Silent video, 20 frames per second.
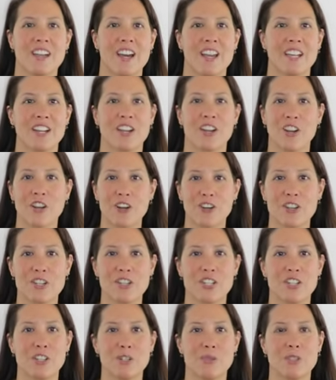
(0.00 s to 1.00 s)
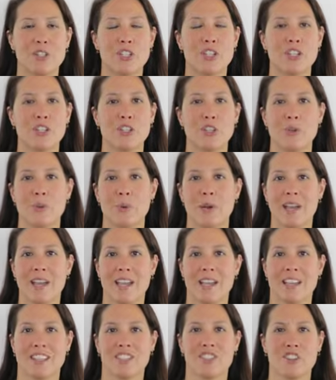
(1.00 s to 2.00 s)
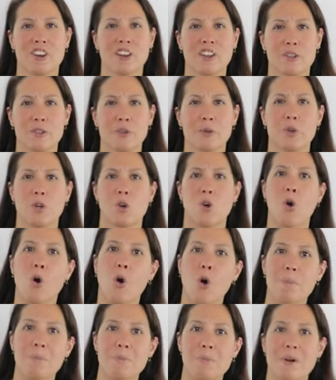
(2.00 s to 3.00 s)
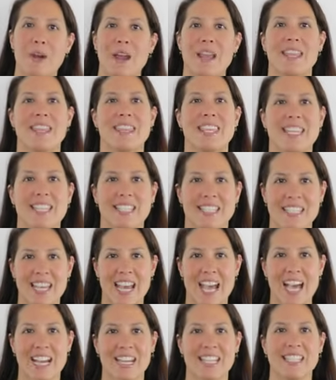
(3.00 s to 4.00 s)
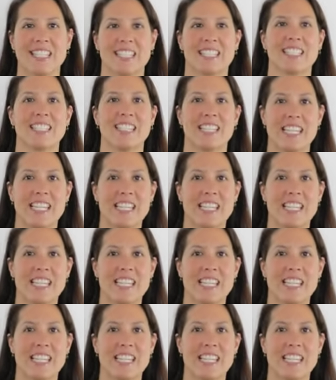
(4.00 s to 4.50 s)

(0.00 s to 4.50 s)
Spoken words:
I encourage you to start to incorporate these tactics